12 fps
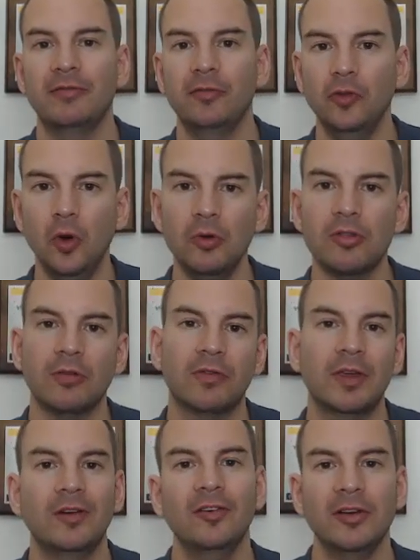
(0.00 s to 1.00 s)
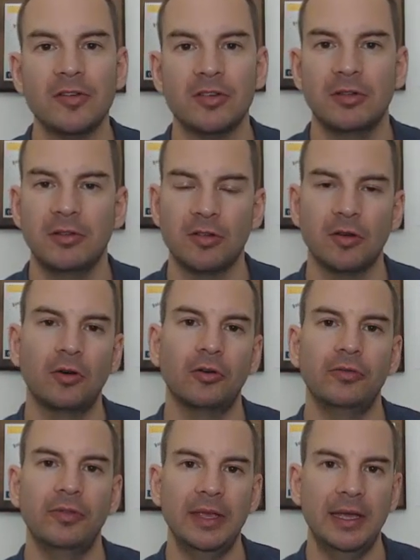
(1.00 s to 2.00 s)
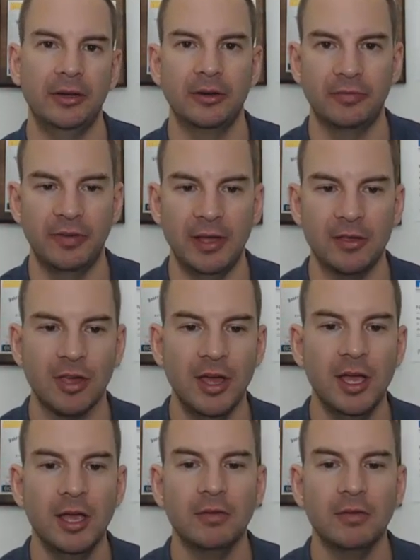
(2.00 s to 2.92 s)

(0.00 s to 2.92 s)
have loads of collisions on the interface.